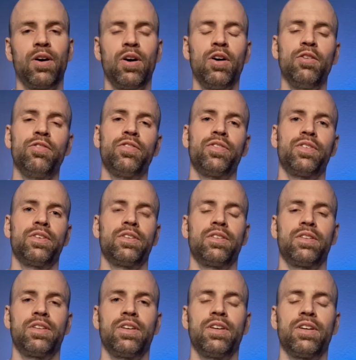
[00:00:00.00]
of
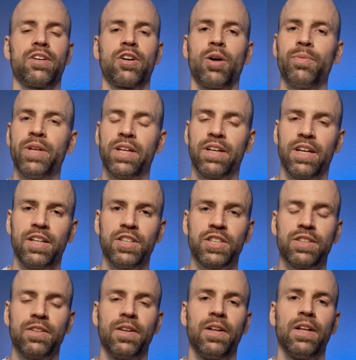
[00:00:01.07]
the
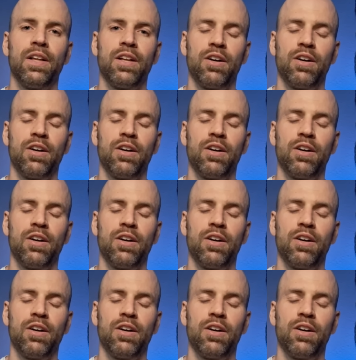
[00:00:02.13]
communication